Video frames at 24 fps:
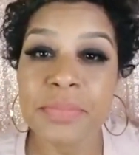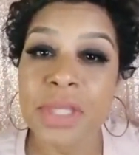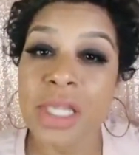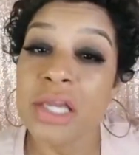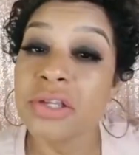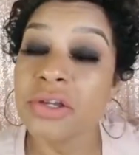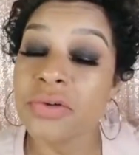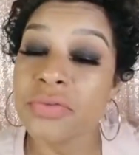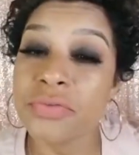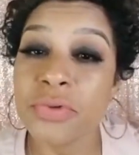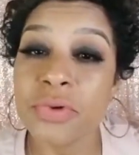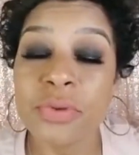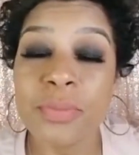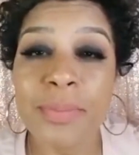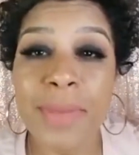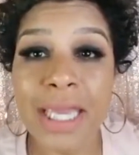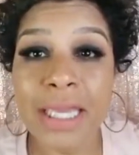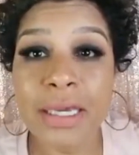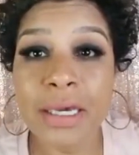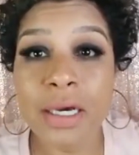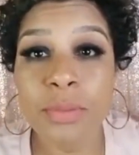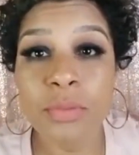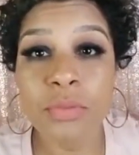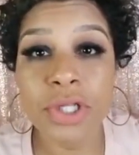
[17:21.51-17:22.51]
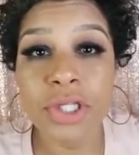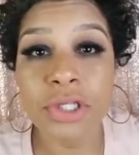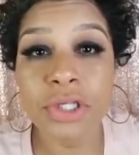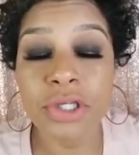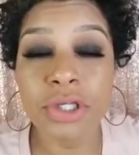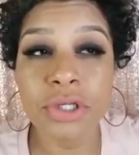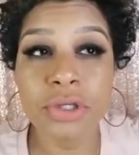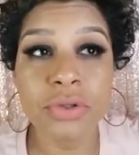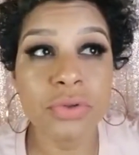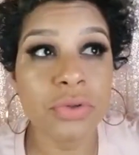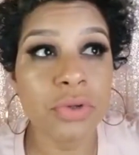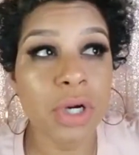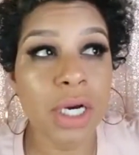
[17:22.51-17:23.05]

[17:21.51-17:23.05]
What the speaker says: your full makeup when you